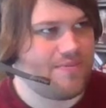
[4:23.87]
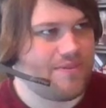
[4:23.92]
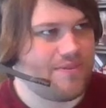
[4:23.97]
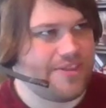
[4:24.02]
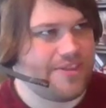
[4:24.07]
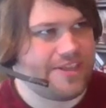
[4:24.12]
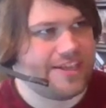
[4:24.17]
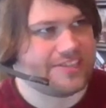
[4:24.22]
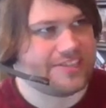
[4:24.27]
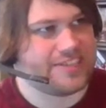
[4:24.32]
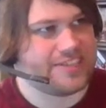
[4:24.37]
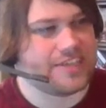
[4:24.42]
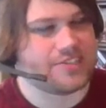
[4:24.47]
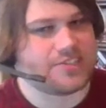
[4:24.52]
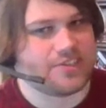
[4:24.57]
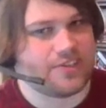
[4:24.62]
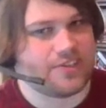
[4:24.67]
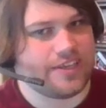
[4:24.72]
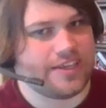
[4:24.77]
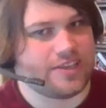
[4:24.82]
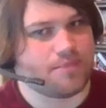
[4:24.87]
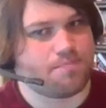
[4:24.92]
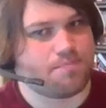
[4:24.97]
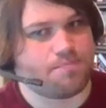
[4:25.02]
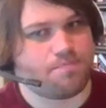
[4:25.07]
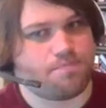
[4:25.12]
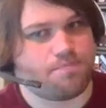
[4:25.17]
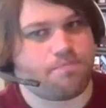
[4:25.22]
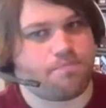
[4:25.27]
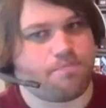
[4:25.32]
essentially the
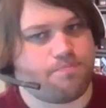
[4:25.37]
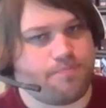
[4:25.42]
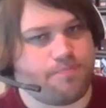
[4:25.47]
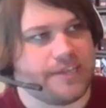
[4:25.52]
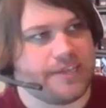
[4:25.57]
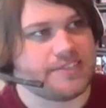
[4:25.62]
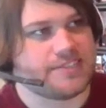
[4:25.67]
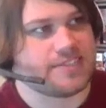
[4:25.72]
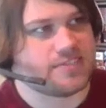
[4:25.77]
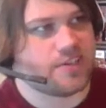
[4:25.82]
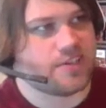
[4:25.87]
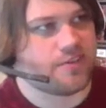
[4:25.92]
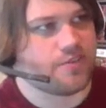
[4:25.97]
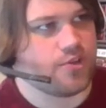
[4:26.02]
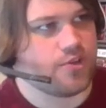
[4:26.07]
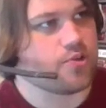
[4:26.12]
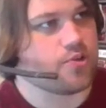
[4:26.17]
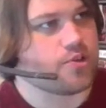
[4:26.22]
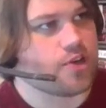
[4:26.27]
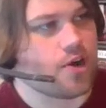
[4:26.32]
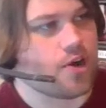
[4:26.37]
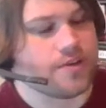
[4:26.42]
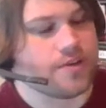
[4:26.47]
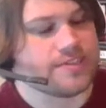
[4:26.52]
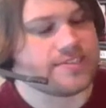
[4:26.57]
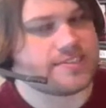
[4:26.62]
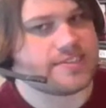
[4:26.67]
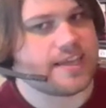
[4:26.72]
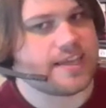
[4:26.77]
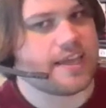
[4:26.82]
pieces of you go
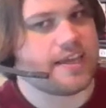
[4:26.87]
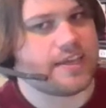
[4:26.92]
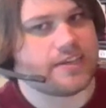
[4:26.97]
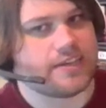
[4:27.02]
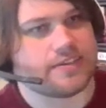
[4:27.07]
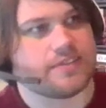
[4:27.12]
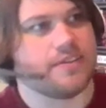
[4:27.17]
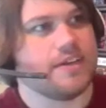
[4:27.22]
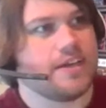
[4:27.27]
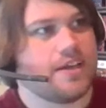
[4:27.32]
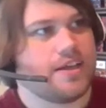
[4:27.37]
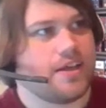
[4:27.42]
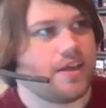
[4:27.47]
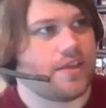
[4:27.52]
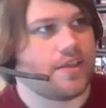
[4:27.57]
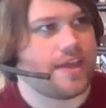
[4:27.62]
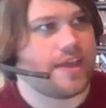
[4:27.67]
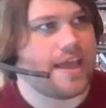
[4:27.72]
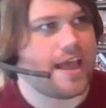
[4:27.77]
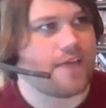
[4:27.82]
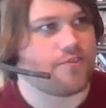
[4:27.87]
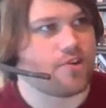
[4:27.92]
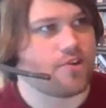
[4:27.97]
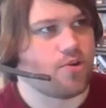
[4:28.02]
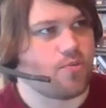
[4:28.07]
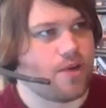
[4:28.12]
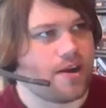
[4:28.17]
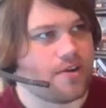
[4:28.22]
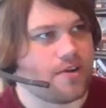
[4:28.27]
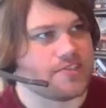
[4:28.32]
insane. They have an
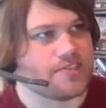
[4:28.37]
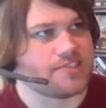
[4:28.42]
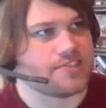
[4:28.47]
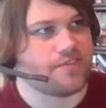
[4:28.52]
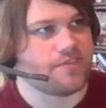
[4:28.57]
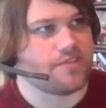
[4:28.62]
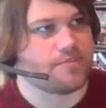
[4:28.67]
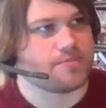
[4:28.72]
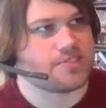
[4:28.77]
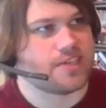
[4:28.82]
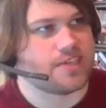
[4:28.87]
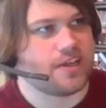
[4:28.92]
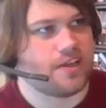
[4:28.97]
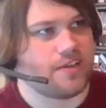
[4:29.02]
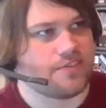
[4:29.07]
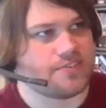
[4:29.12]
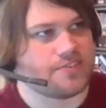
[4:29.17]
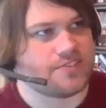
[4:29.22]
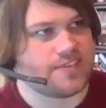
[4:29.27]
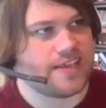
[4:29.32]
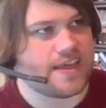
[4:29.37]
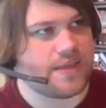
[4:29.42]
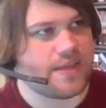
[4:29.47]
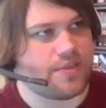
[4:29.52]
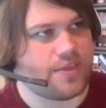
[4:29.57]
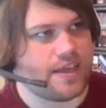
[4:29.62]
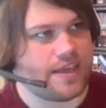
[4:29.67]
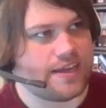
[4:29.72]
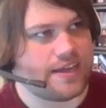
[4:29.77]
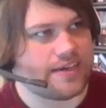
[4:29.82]
awareness of themselves that
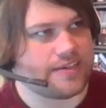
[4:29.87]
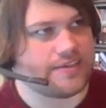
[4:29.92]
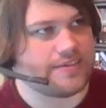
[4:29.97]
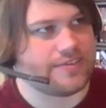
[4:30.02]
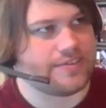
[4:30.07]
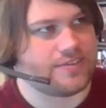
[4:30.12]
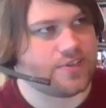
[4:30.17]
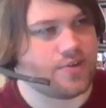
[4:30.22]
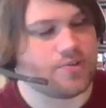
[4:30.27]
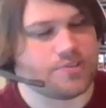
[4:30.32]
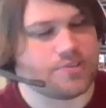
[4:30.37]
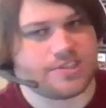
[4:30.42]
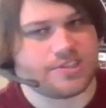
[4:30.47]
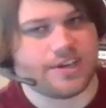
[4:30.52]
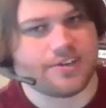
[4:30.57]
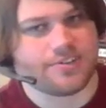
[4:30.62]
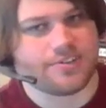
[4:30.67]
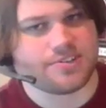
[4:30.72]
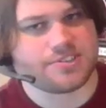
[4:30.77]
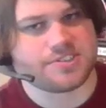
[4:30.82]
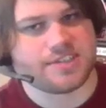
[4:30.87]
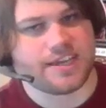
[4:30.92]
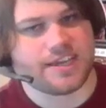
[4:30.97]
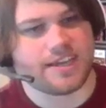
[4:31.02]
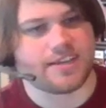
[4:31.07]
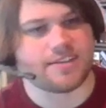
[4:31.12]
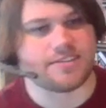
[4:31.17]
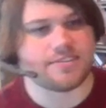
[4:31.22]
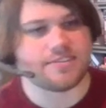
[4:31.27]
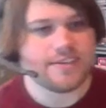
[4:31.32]
they don't
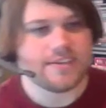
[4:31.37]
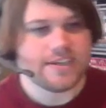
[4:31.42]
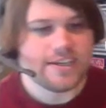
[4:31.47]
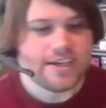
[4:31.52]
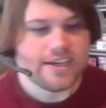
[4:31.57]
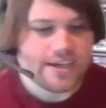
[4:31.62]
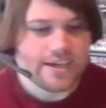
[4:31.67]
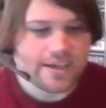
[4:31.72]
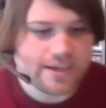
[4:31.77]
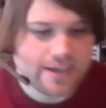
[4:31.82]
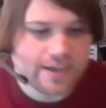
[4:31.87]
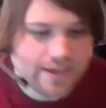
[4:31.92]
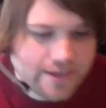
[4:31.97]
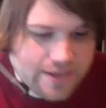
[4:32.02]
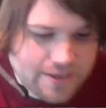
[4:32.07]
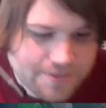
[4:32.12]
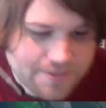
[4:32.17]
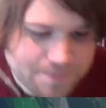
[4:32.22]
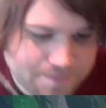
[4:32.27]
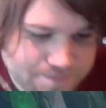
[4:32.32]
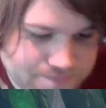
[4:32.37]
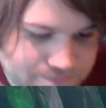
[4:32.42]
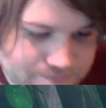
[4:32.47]
understand. Um,